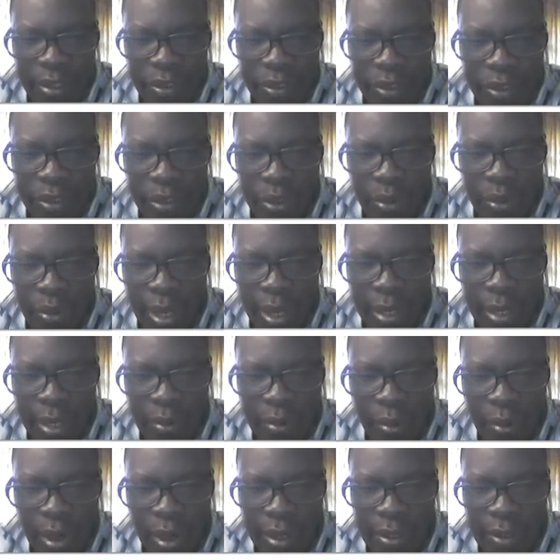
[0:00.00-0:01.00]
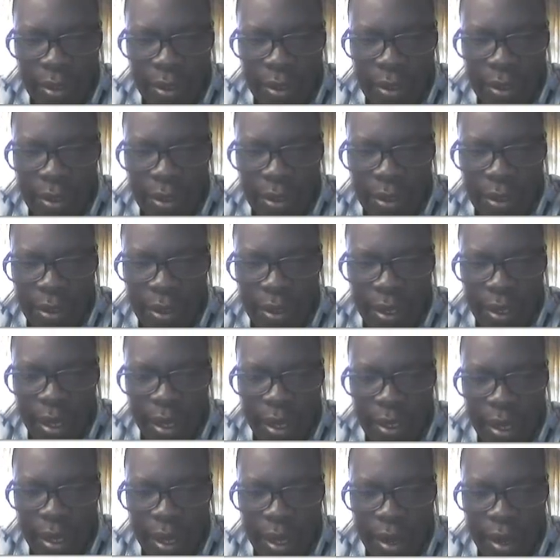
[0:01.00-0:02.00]
0 and
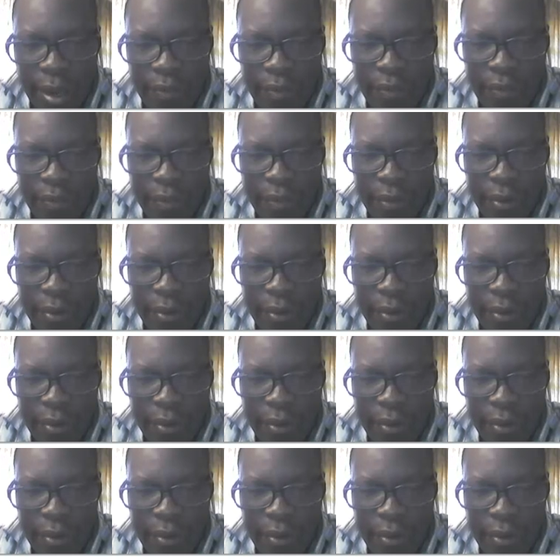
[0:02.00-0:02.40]
1.5,